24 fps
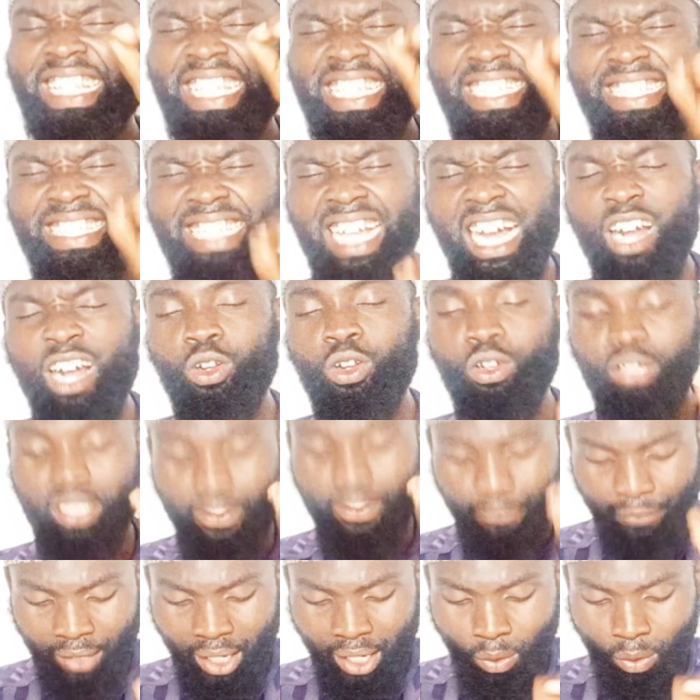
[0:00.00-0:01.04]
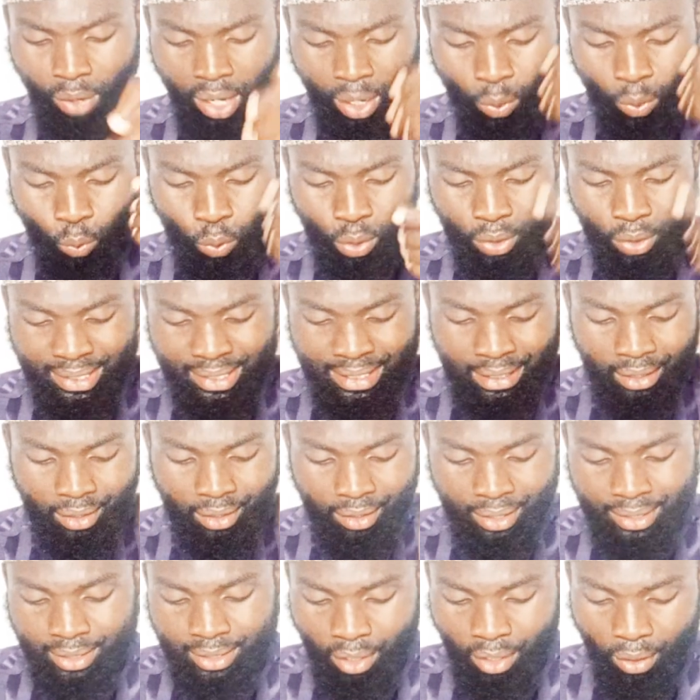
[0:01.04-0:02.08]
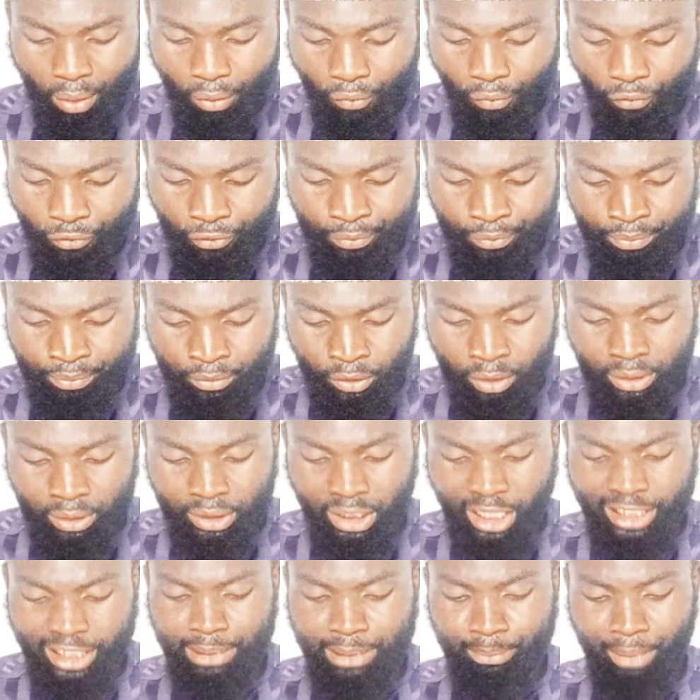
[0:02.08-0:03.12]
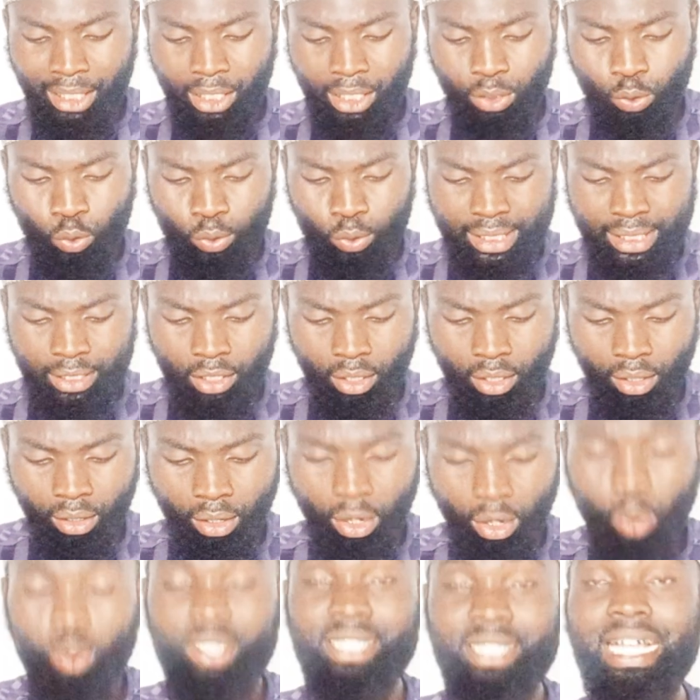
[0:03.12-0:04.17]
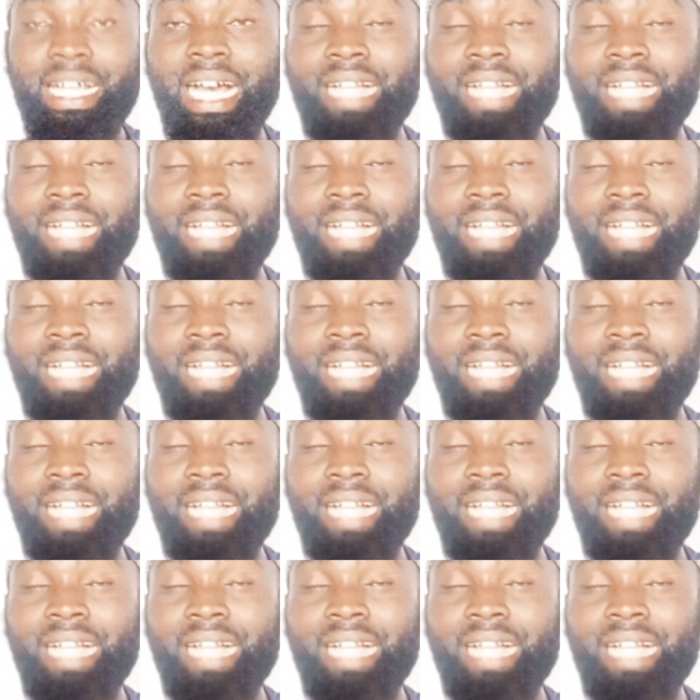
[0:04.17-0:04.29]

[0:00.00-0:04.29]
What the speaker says: The zahra, the flower, was cut off. Tajma'un, or was